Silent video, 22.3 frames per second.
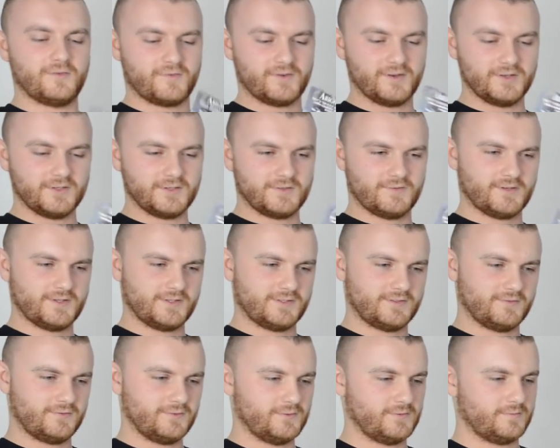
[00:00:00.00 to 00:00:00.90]
Fringe
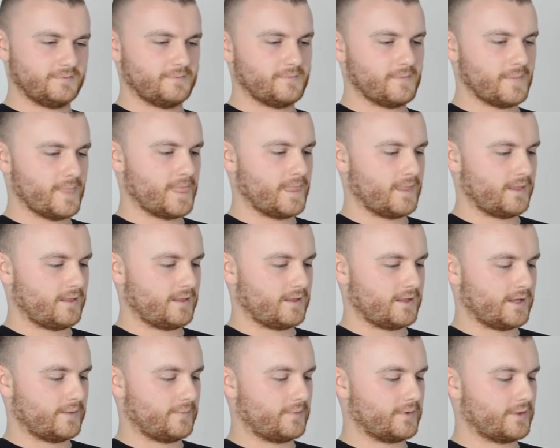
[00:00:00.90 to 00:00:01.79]
Festival. Yeah.
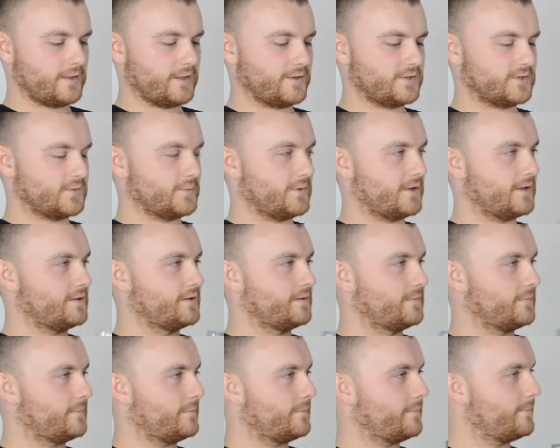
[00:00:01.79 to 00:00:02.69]
At the Glacier Man.
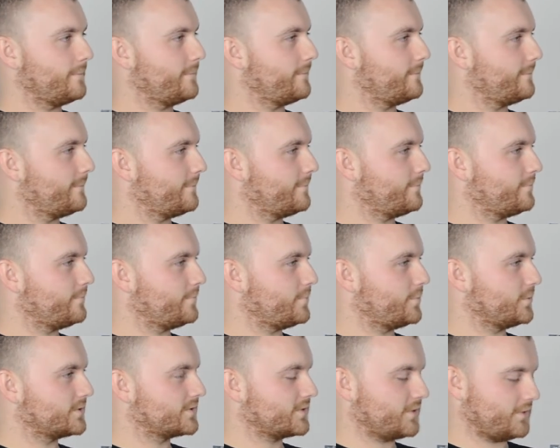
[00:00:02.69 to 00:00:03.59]
Yep.
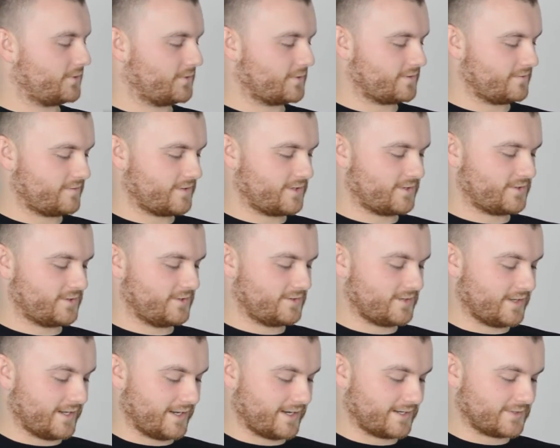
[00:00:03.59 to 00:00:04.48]
Postcard
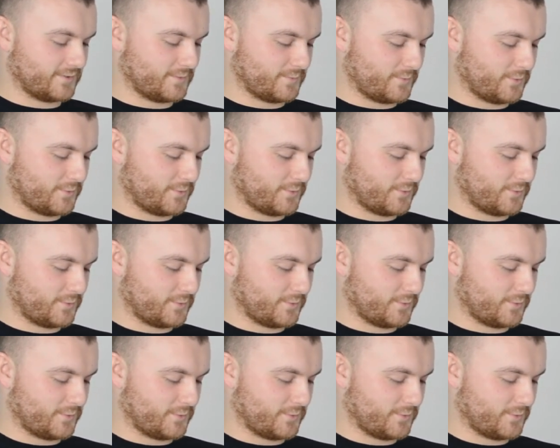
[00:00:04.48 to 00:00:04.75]
conversions. Excellent